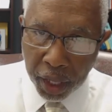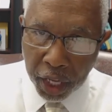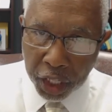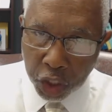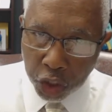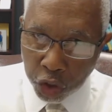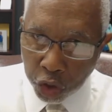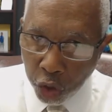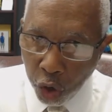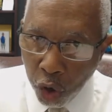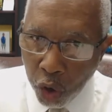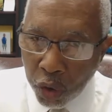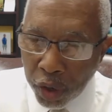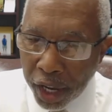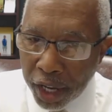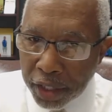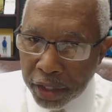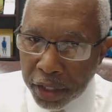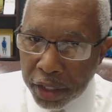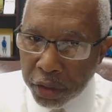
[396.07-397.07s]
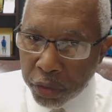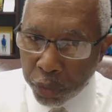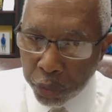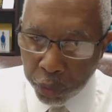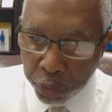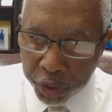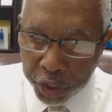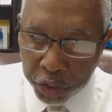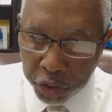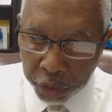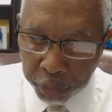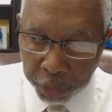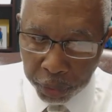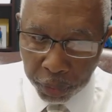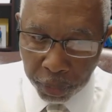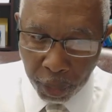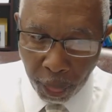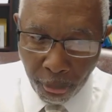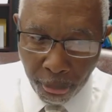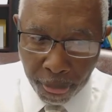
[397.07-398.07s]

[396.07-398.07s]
as long as it's reasonable.